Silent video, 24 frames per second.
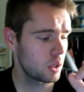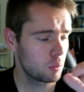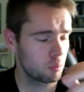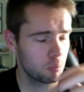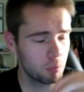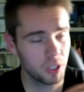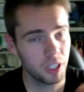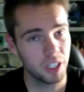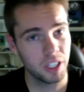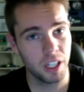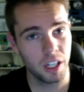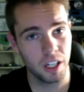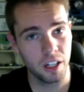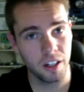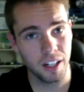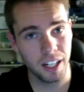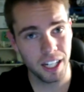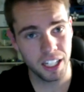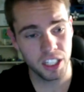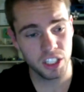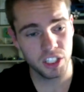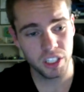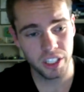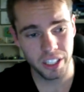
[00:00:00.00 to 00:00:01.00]
but they are
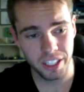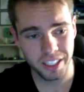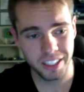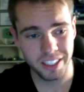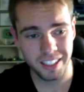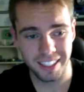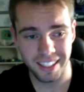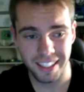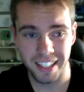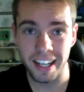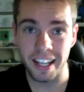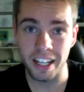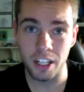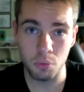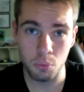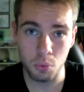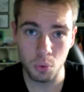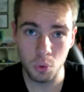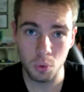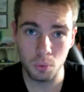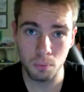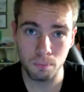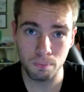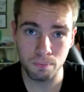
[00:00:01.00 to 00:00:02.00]
actually indeed
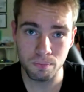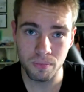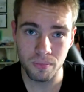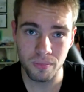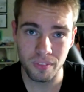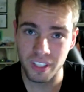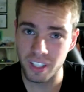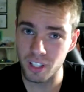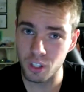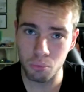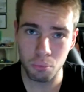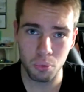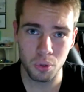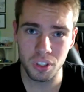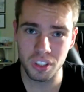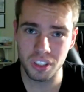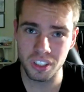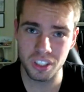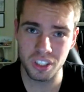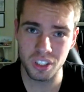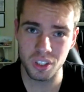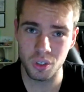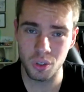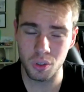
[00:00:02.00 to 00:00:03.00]
edible. They're not
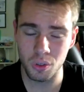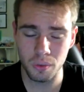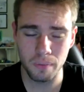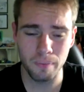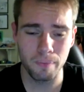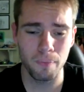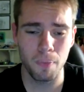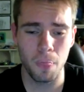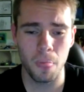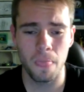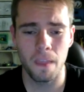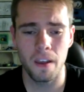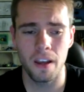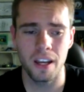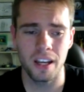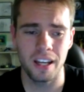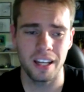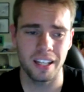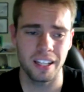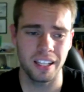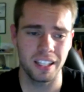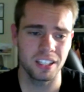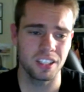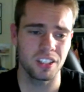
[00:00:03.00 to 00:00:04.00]
poisonous at all.
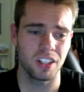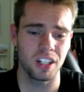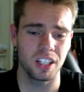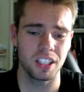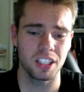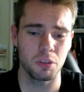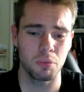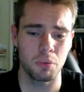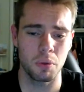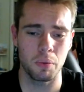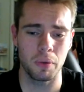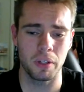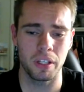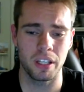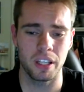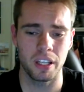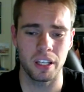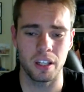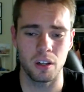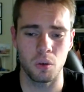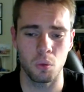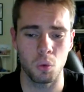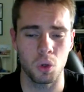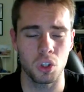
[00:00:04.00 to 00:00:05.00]
These guys are
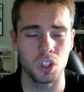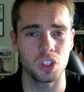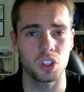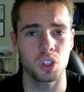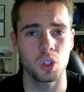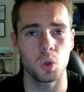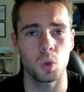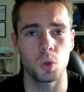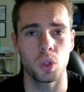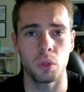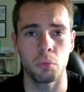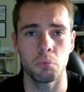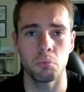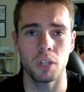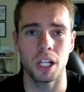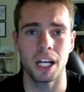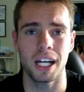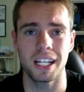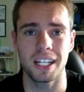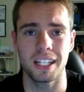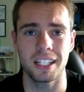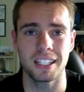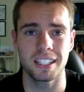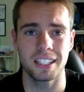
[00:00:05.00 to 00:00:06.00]
mimicking what is called the
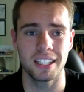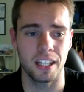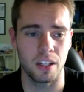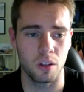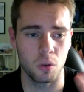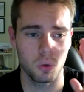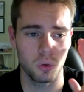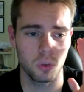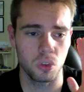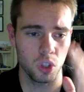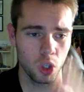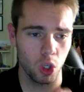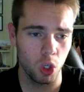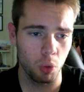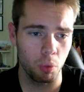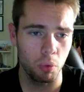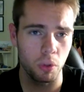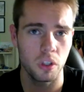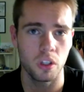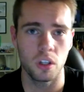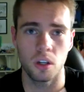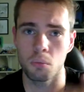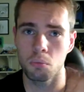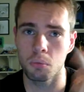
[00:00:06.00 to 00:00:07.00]
black-saddled
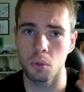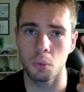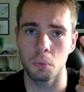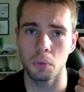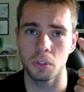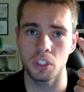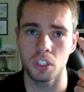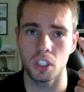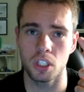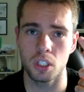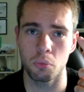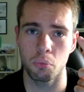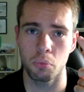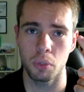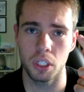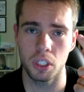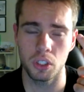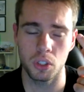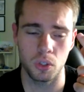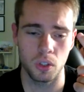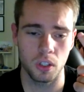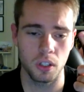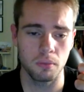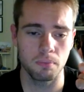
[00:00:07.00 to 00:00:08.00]
toby. I'll probably chuck a
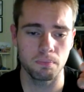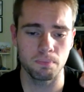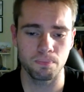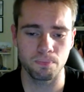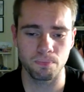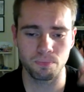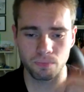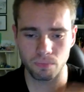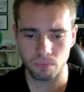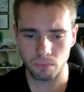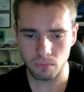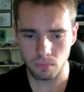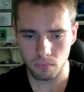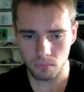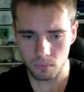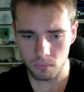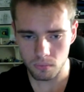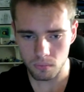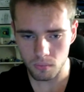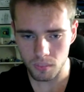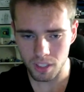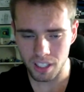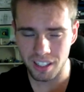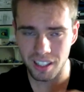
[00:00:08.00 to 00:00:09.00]
picture up.
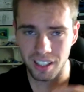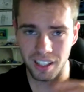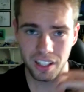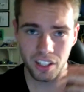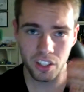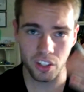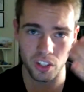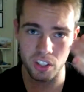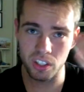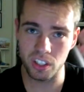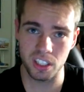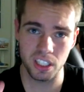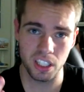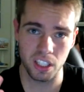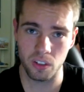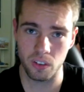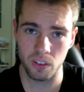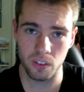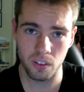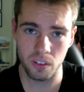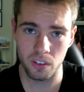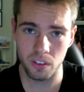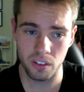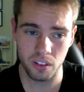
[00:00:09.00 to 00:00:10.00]
You can see
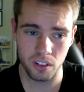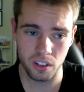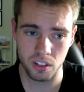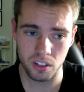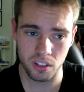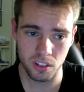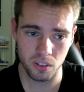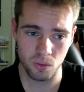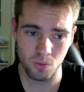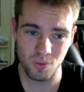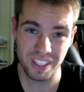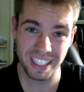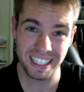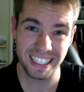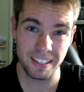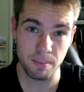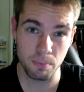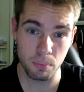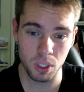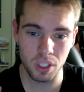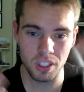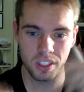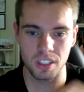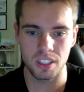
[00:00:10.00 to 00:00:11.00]
the
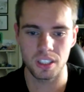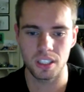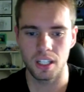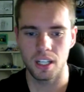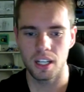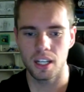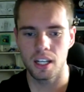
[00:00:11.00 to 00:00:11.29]
resemblance,